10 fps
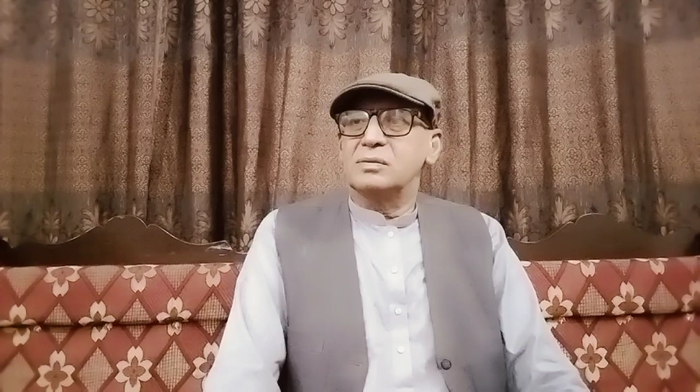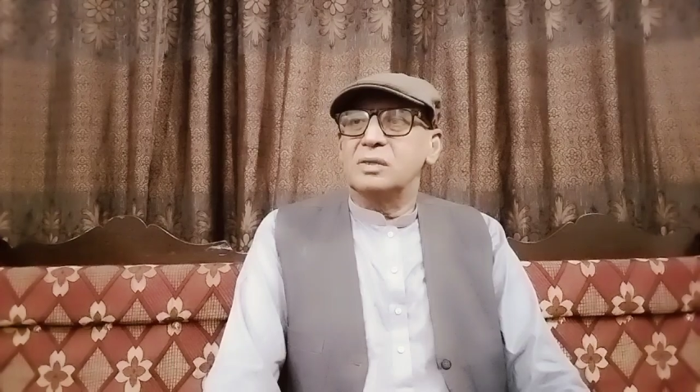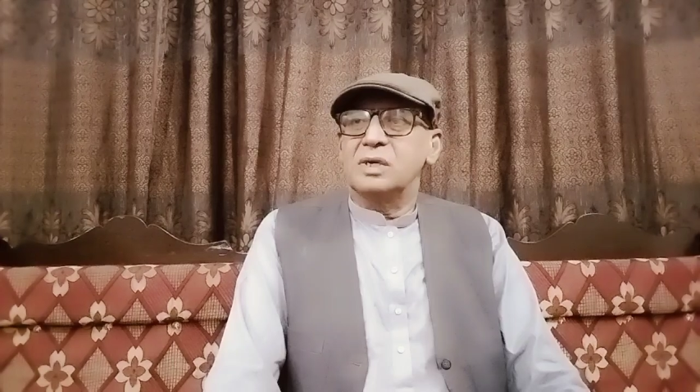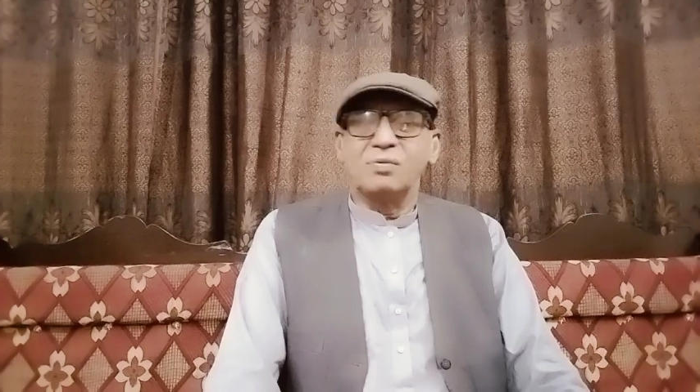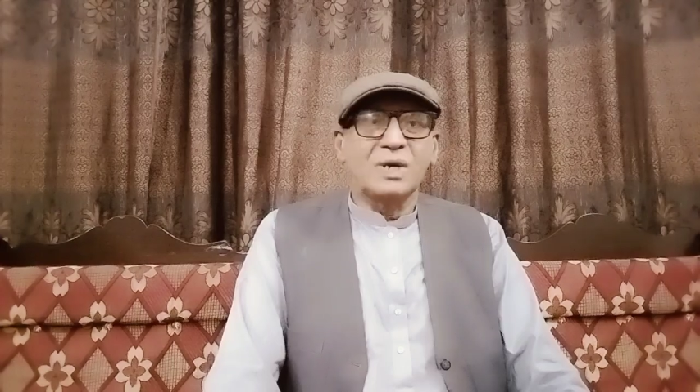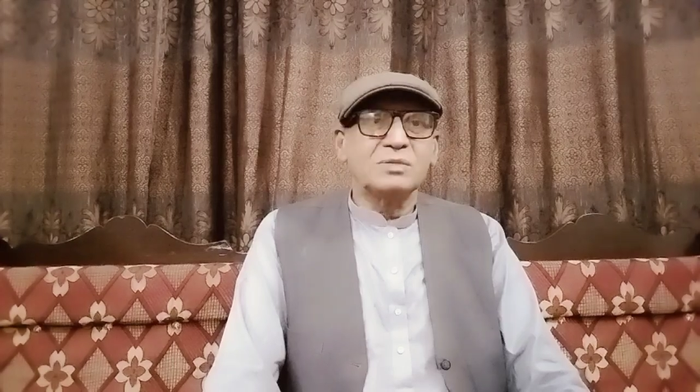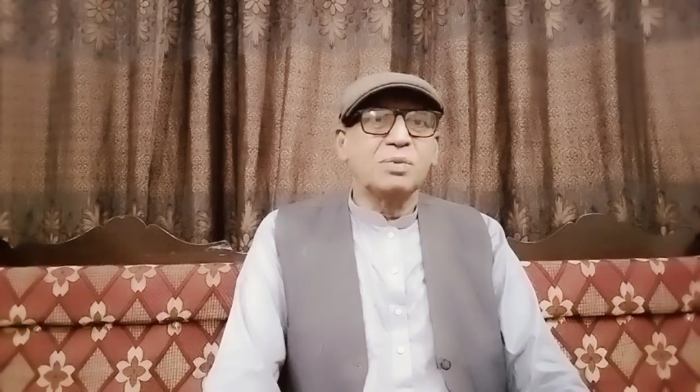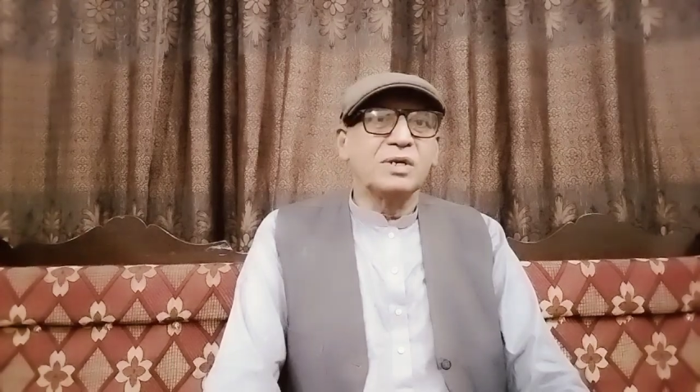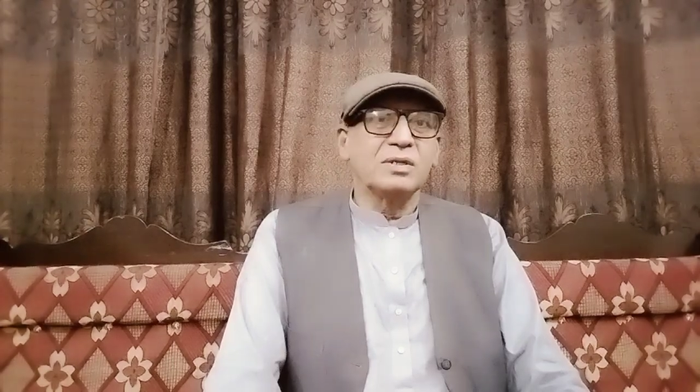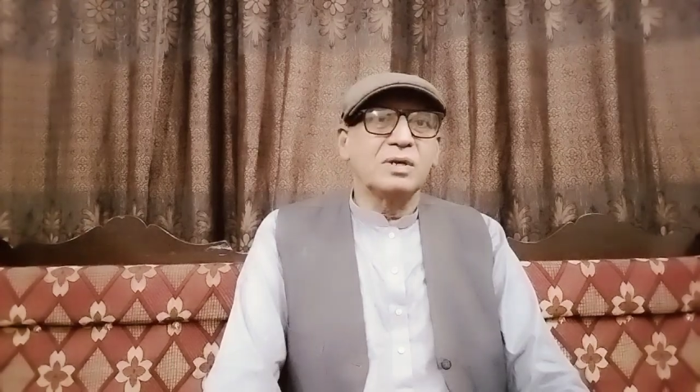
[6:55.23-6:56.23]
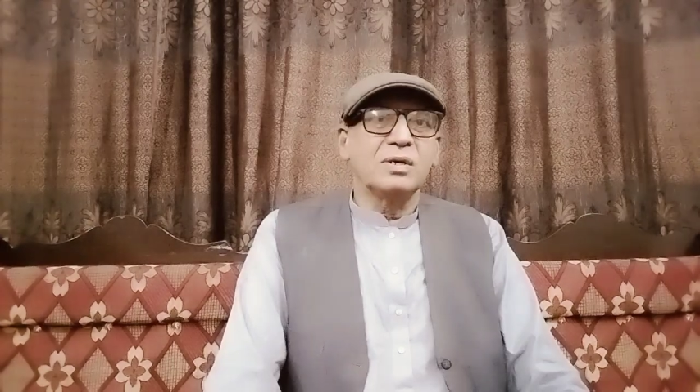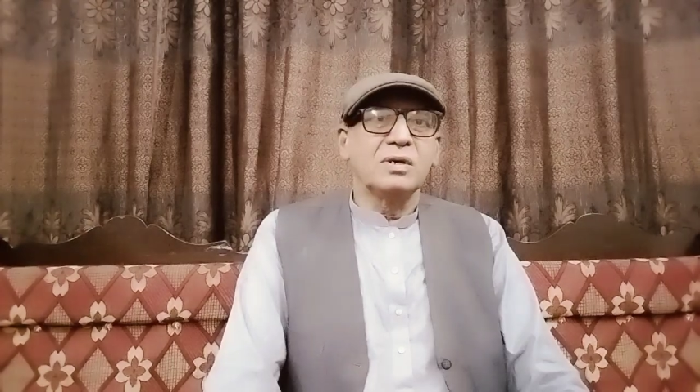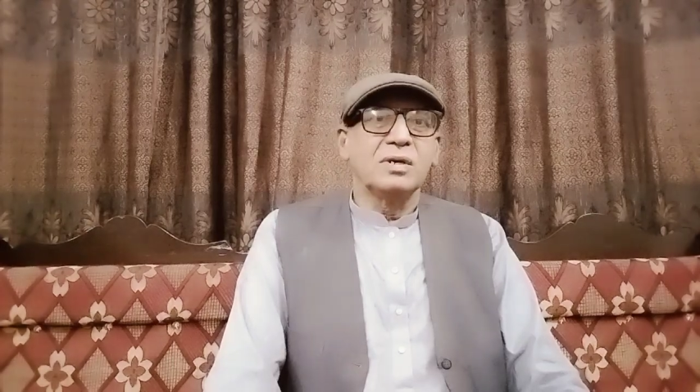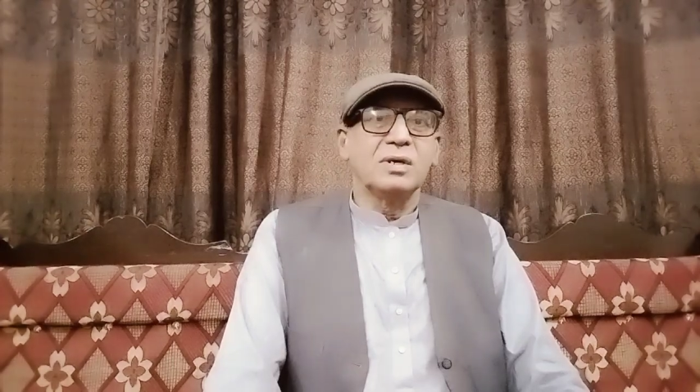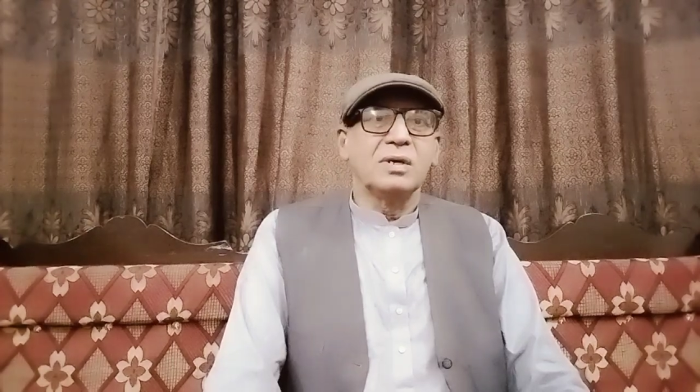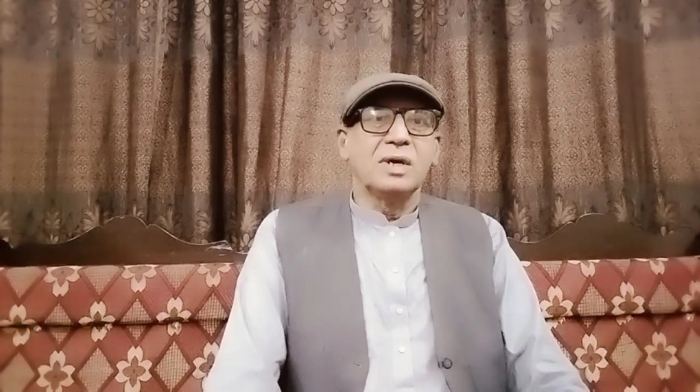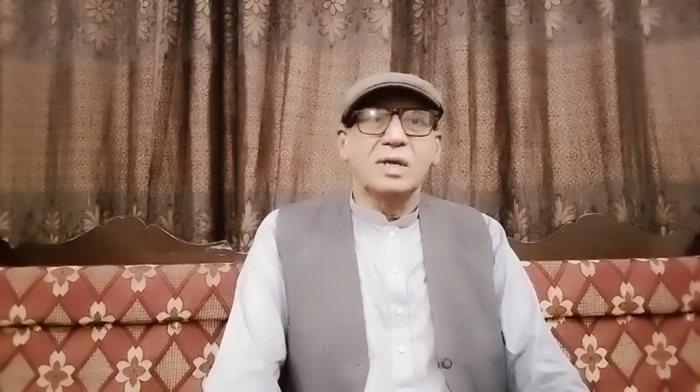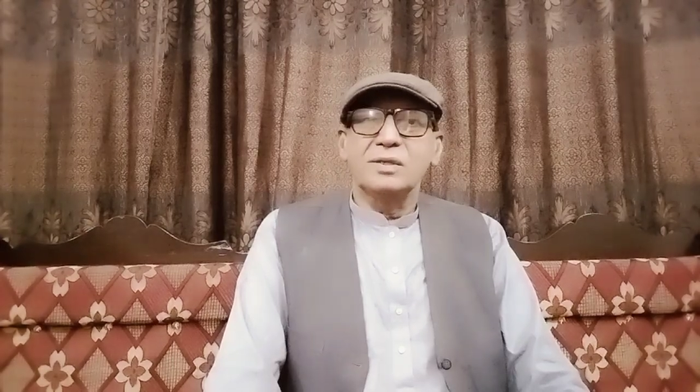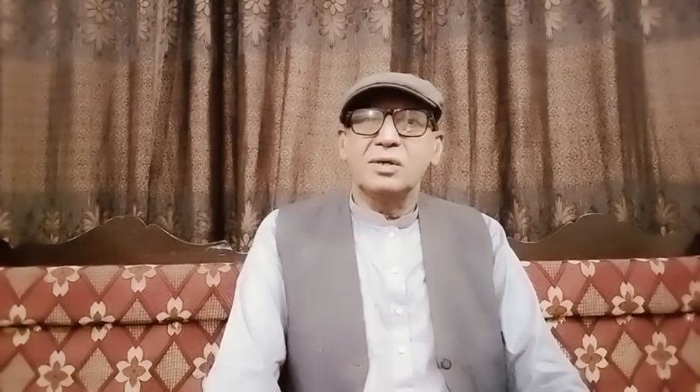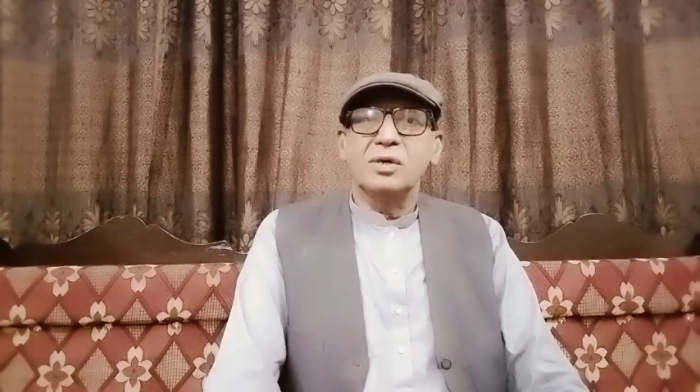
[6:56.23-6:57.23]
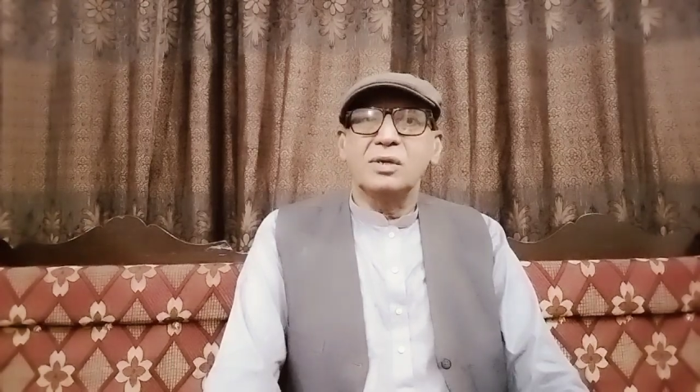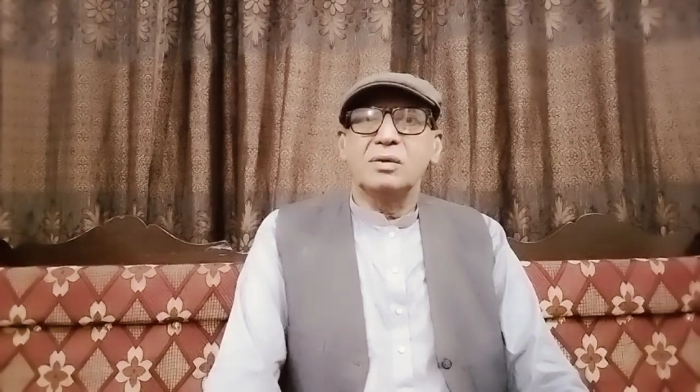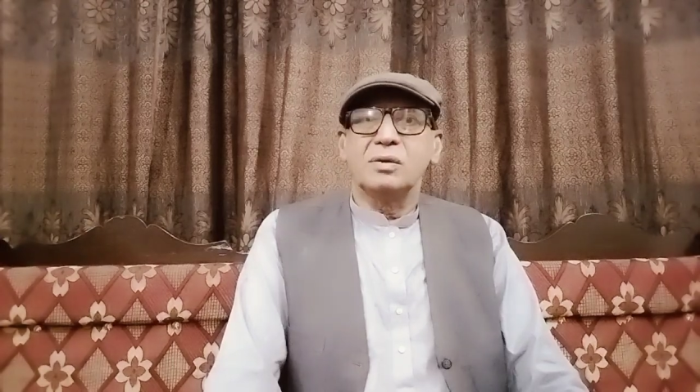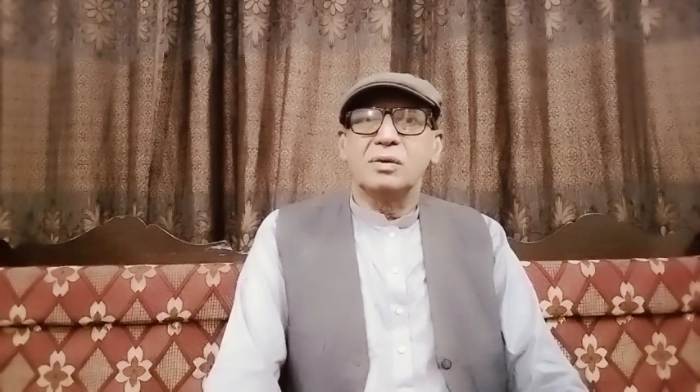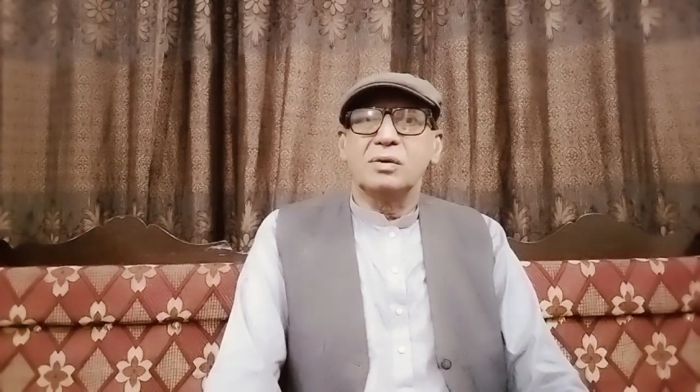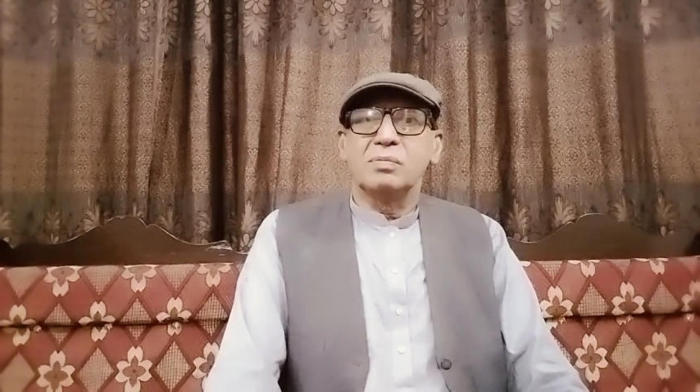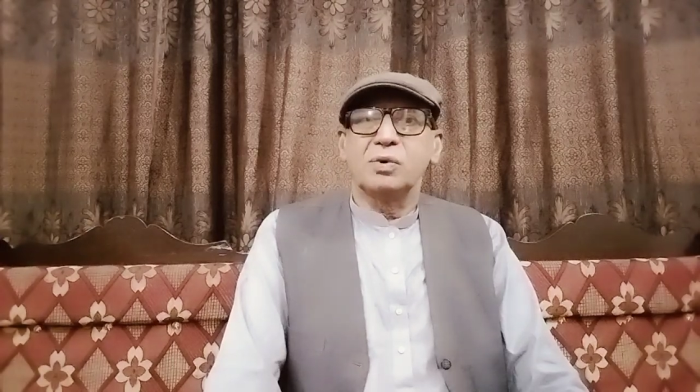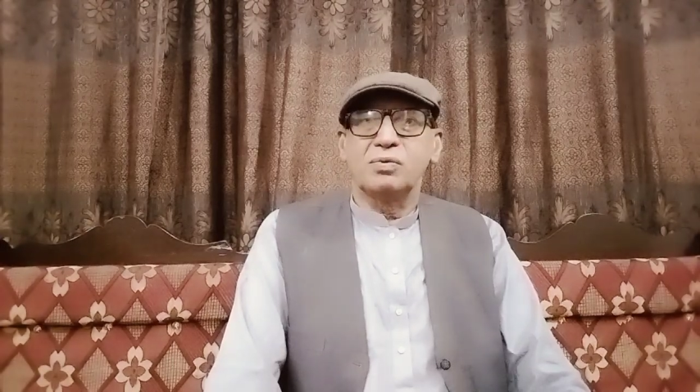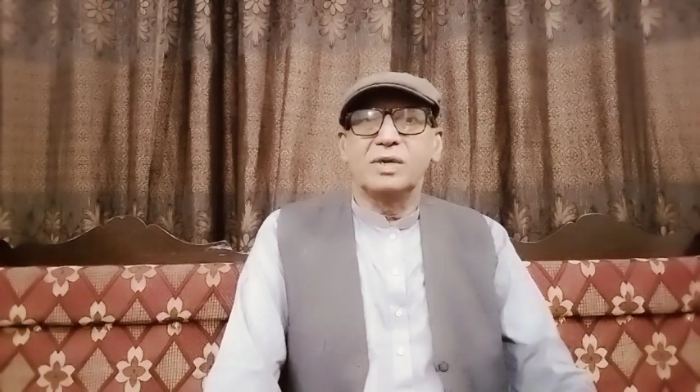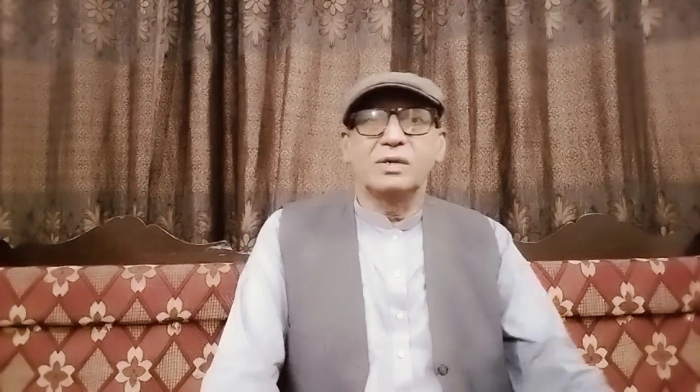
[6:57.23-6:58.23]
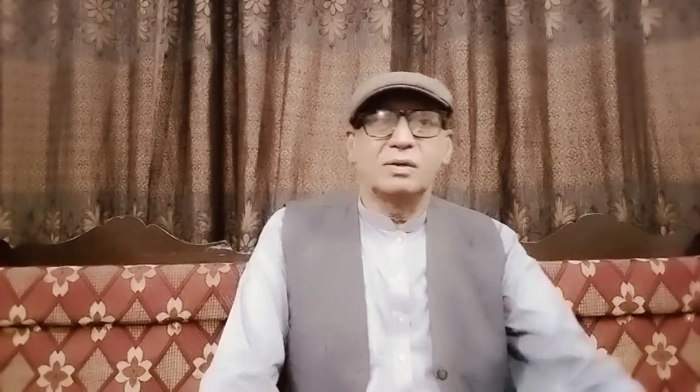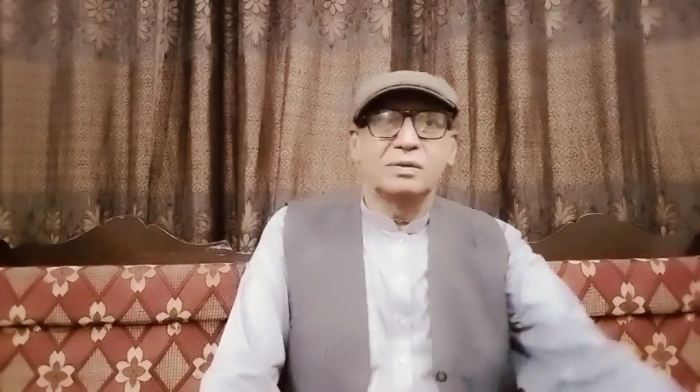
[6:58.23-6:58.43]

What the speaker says: advised by the healthcare provider.